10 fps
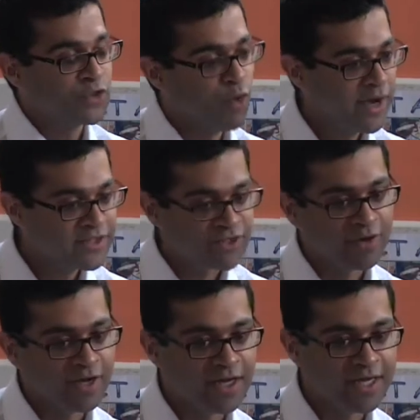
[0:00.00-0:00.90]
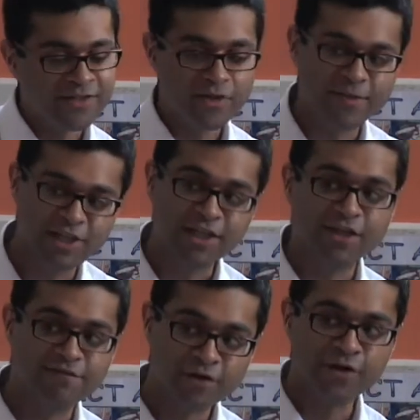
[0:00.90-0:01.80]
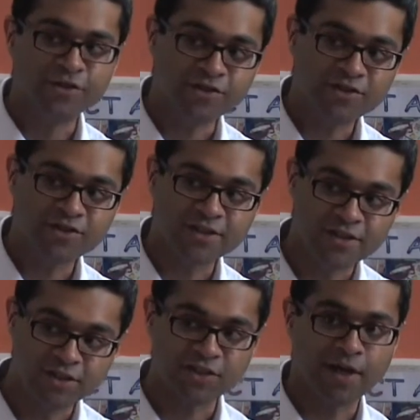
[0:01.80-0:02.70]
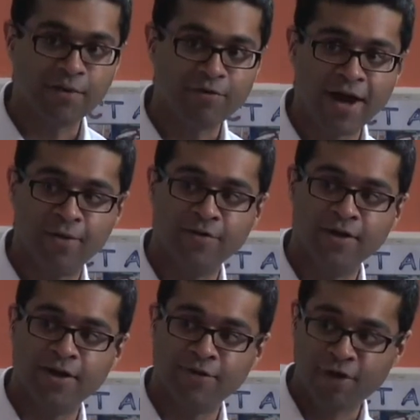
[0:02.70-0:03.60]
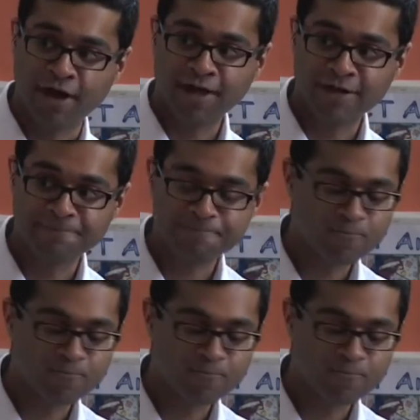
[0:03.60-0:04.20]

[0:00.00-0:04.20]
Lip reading: So why is there a particular focus this time around in Iraq?